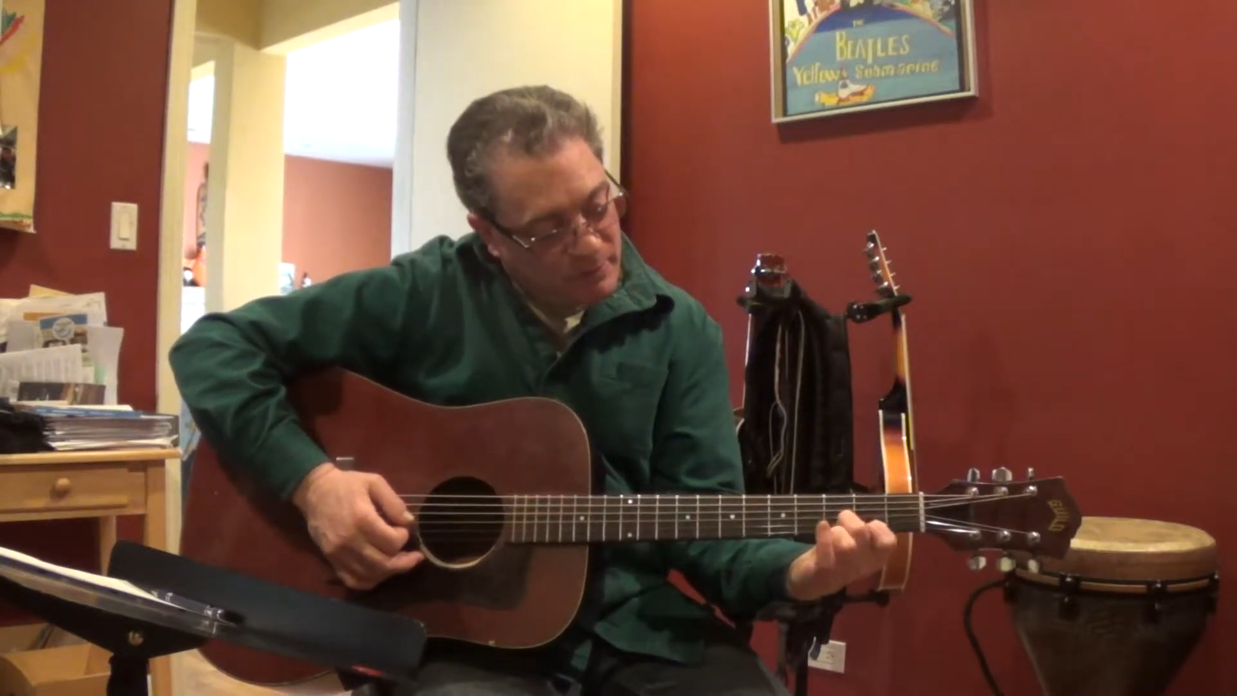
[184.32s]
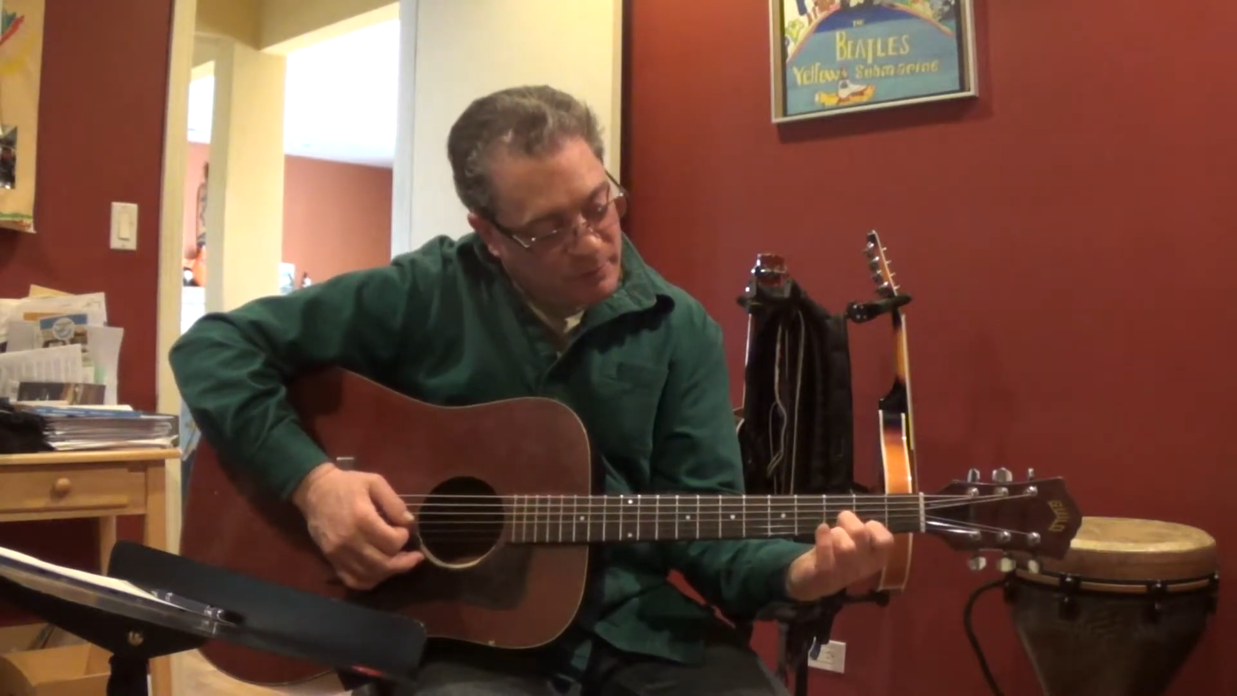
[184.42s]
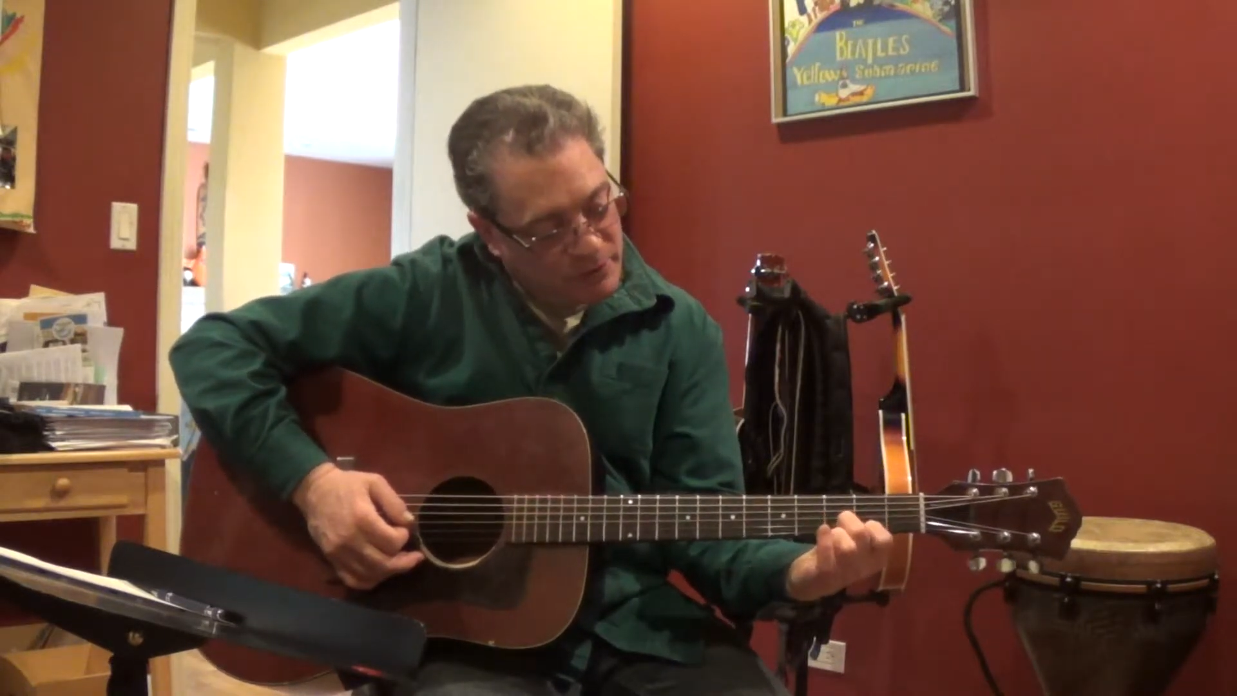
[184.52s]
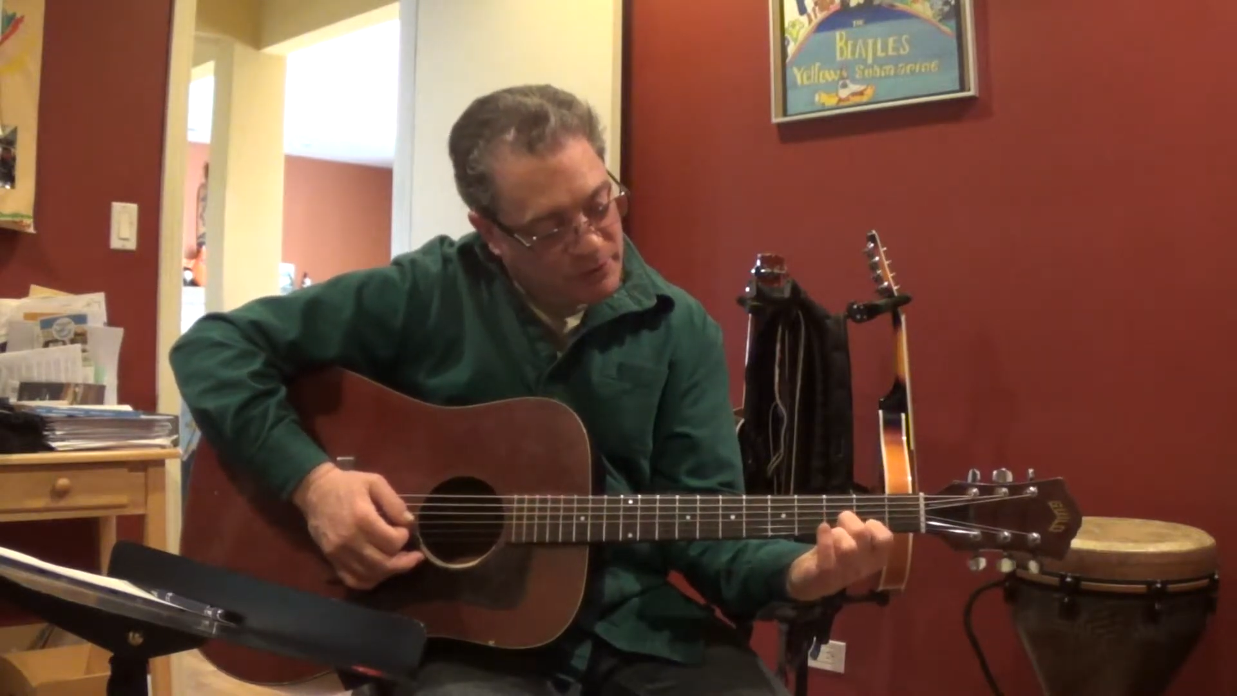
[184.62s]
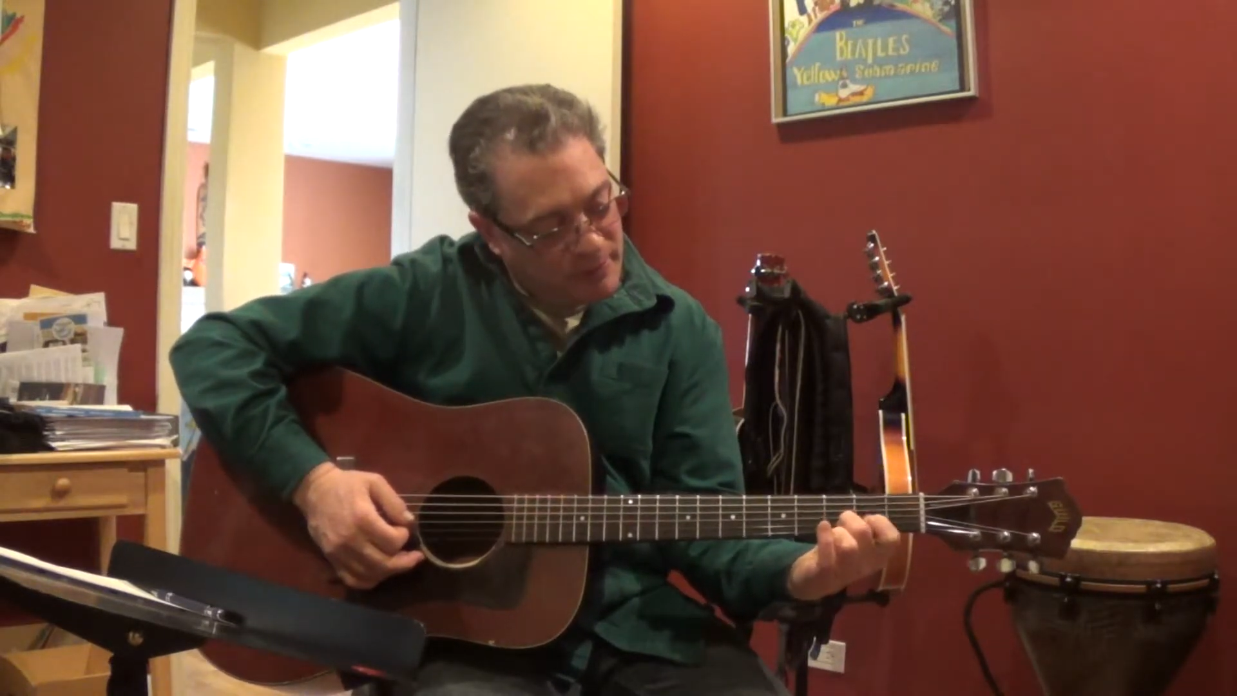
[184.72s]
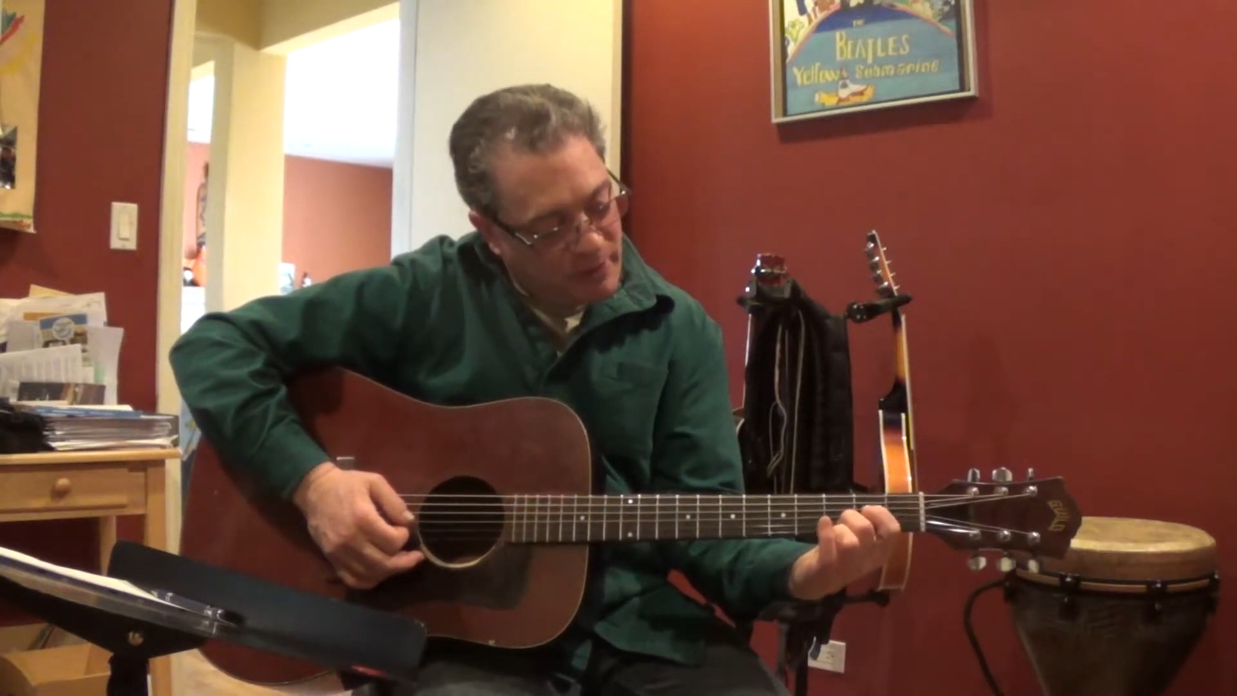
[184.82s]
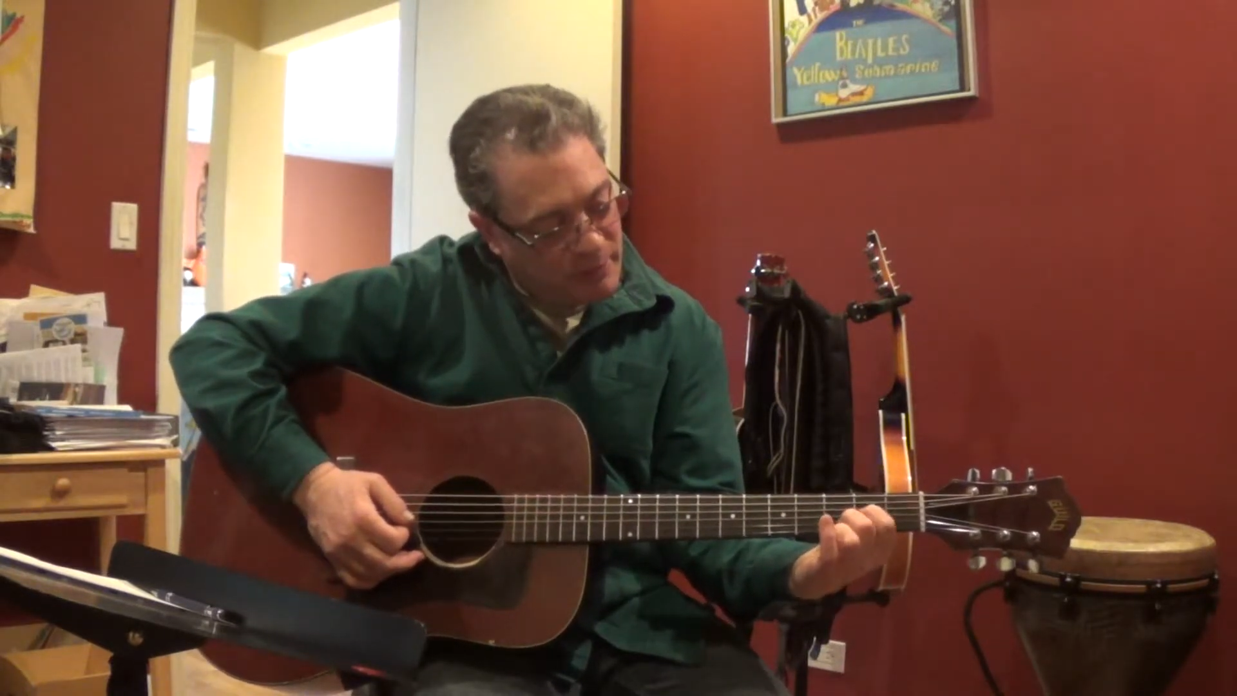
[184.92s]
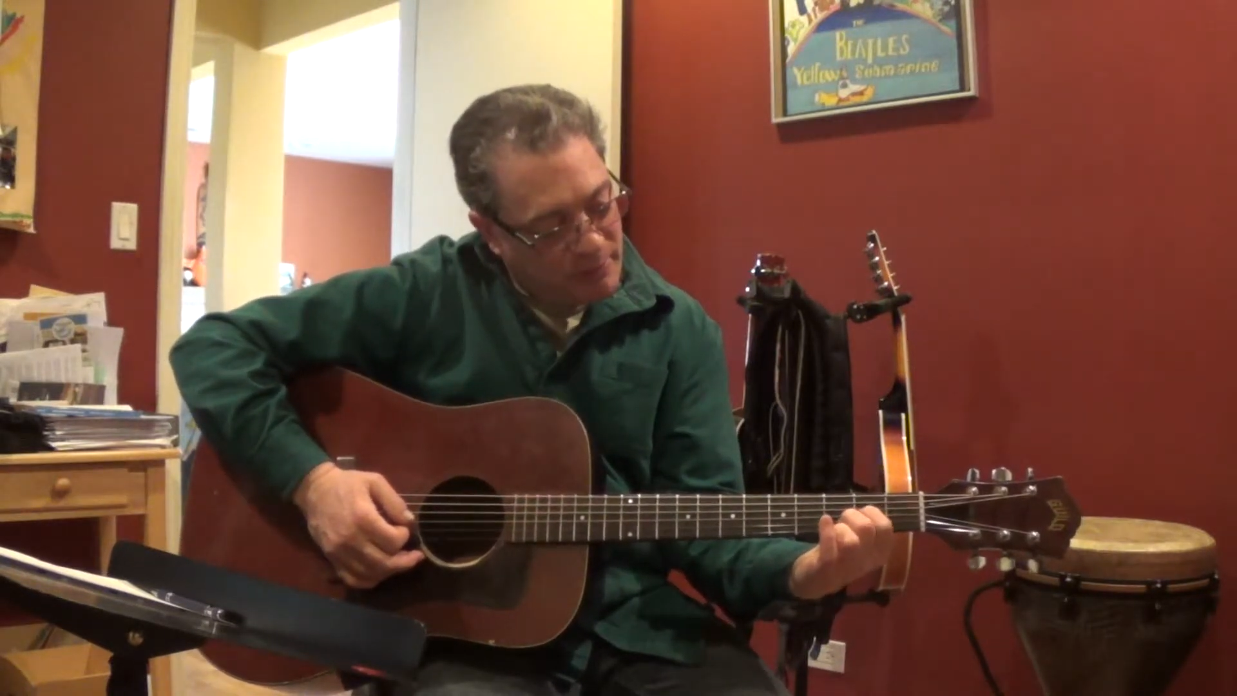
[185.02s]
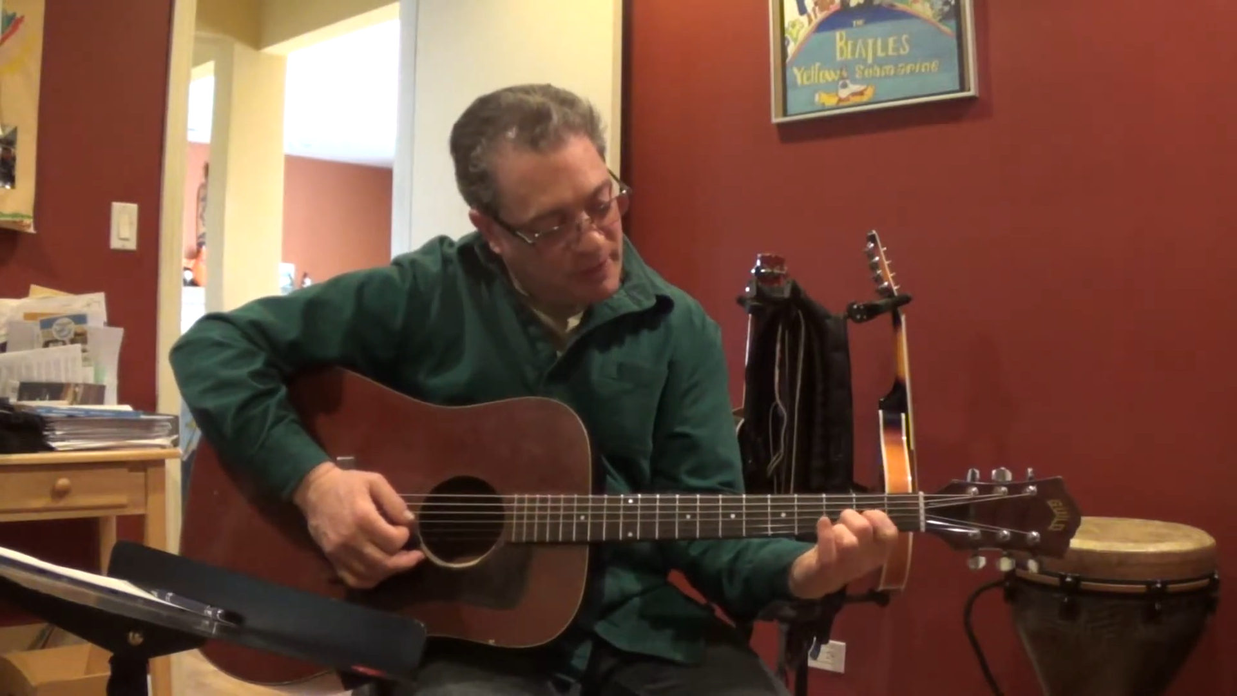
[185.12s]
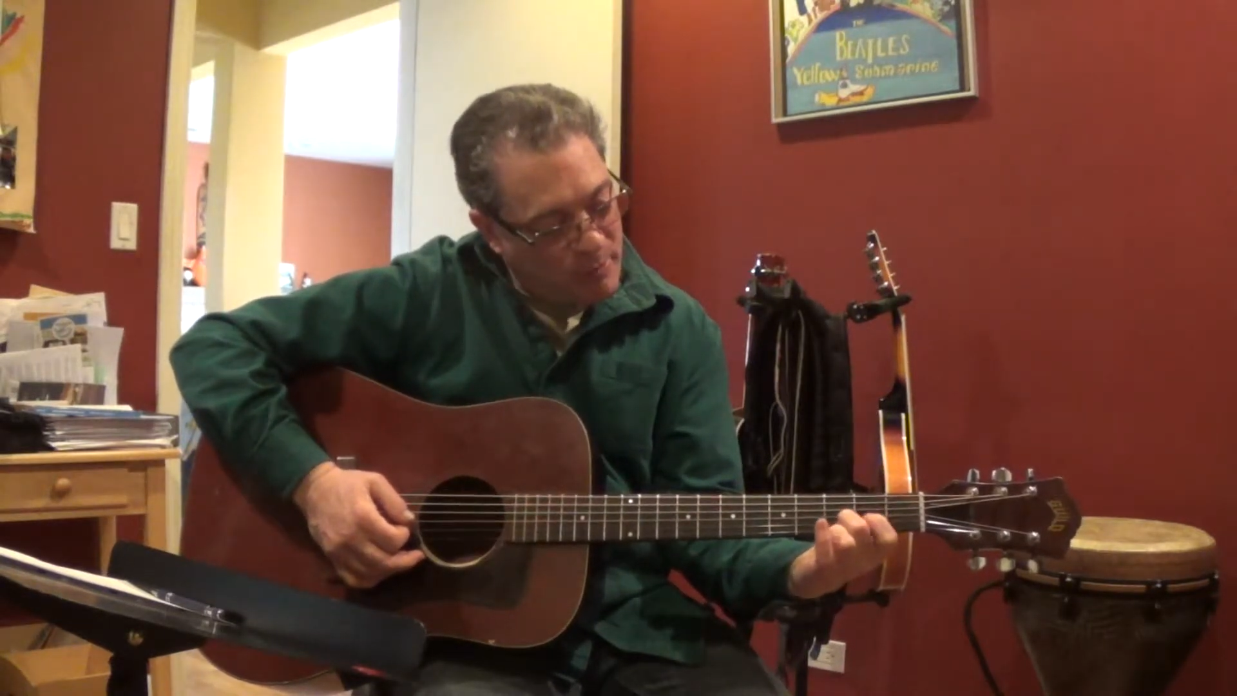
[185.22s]
we should be
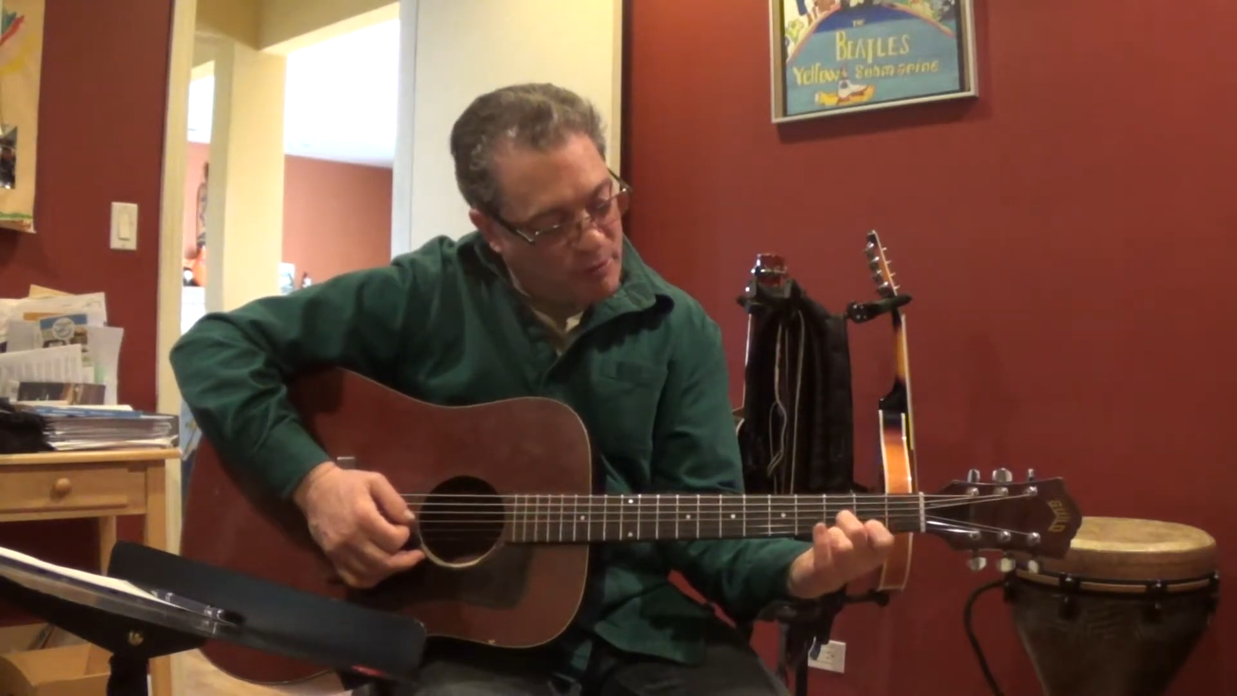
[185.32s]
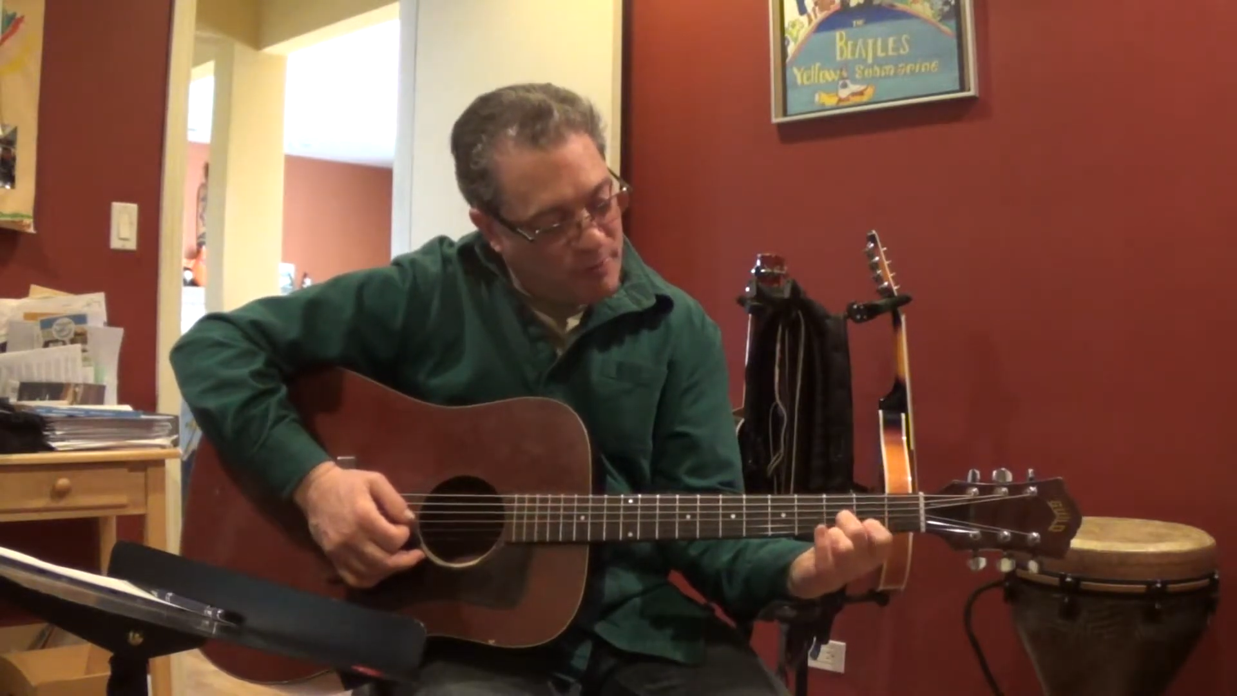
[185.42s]
able to play both